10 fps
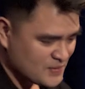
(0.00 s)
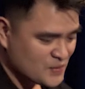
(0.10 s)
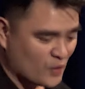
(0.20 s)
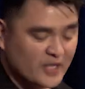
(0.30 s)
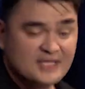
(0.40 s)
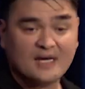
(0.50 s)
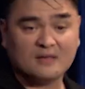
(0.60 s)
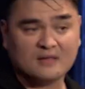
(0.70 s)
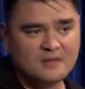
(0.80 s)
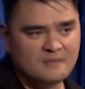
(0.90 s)
a
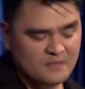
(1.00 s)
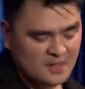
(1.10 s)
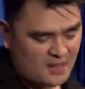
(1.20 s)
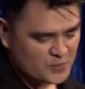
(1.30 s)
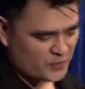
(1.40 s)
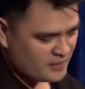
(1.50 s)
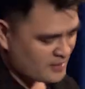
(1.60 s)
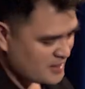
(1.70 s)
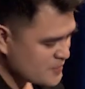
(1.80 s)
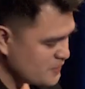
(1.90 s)
storyteller, as one of
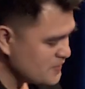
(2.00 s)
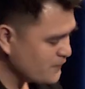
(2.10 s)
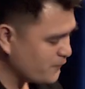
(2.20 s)
the country's